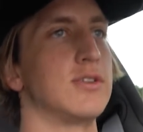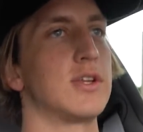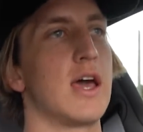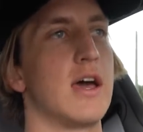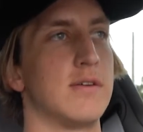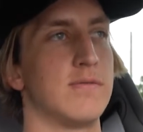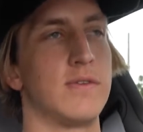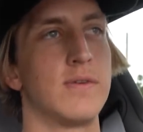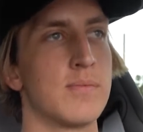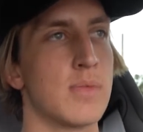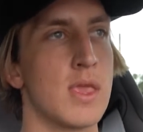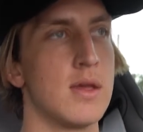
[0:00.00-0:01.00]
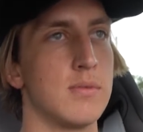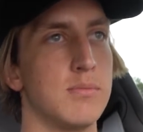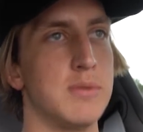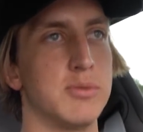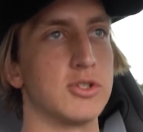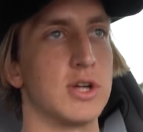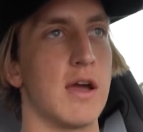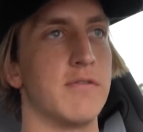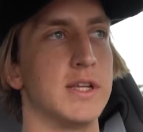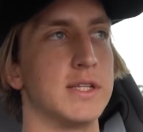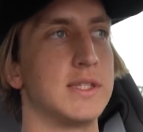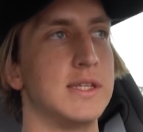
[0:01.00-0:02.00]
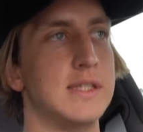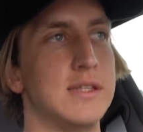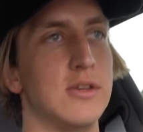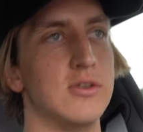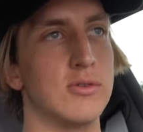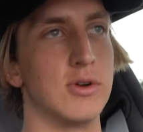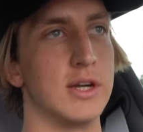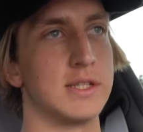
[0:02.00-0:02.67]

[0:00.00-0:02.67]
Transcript: You can have people driving a C2